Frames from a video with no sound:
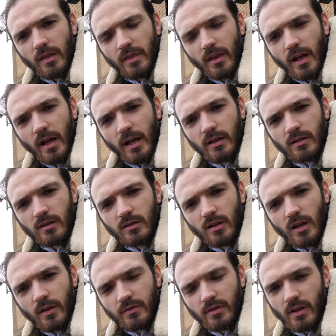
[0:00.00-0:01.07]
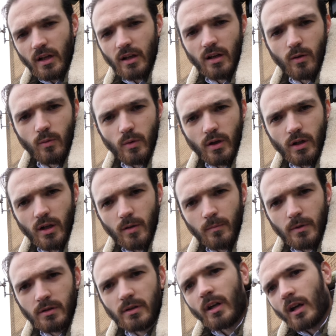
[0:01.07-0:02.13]
Then after that I'll work on a
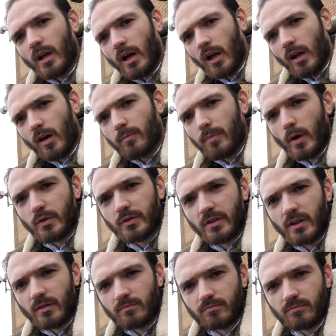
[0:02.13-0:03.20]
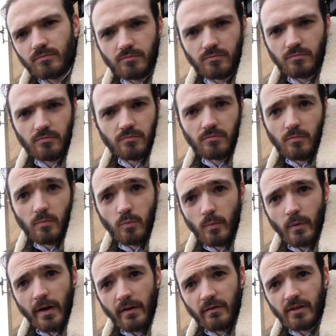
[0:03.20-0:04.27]
Monday and I'll post it
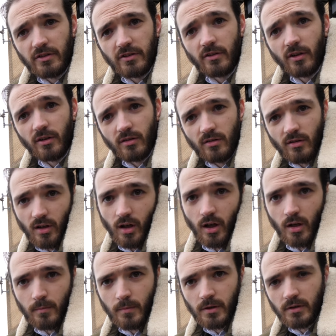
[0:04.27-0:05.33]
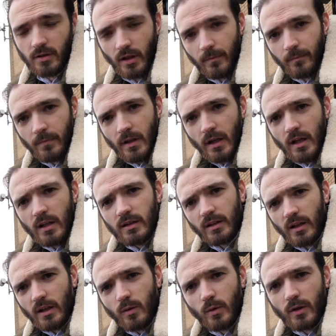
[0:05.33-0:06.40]
whenever it's done on a Monday.
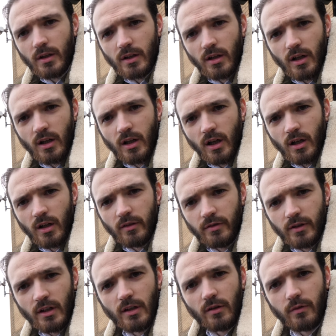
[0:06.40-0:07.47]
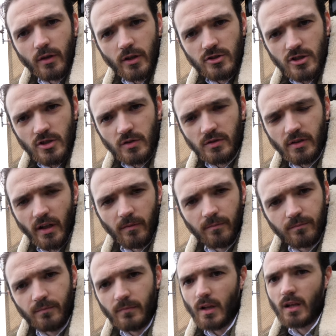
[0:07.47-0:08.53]
Then I'll work on a video for a Tuesday.
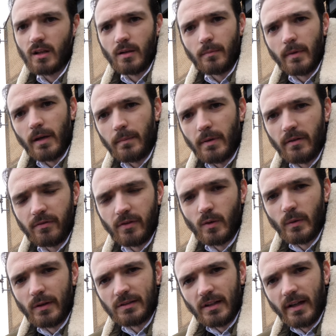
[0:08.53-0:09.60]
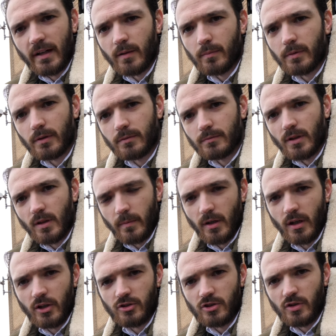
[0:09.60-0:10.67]
It may be a few weeks later, but it'll be
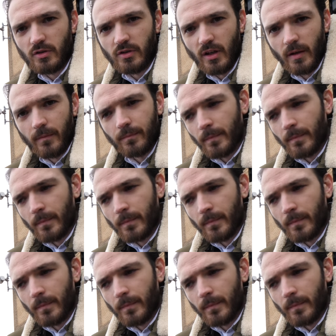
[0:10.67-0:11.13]
on a Tuesday.